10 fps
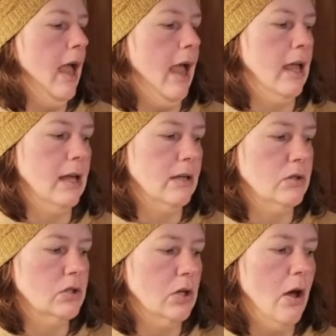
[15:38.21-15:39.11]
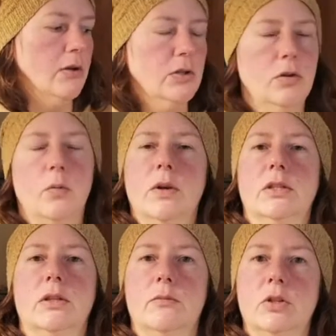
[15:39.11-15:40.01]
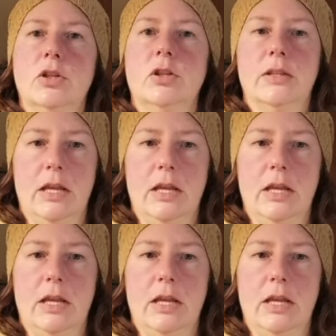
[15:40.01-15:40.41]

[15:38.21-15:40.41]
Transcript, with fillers: and also the wisdom to just